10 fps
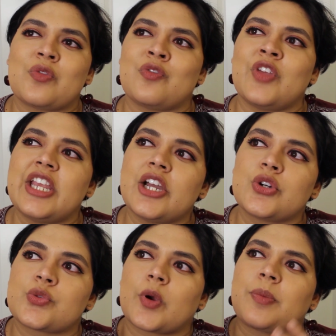
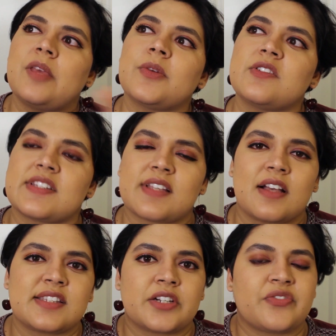videos where people
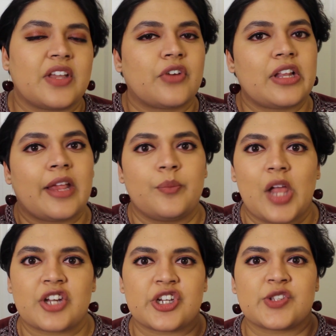discuss their favorite like
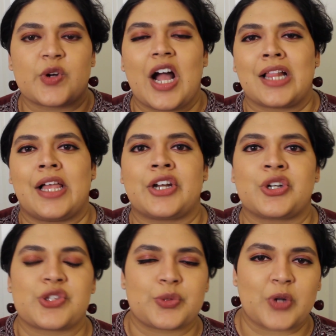blushes or highlighters or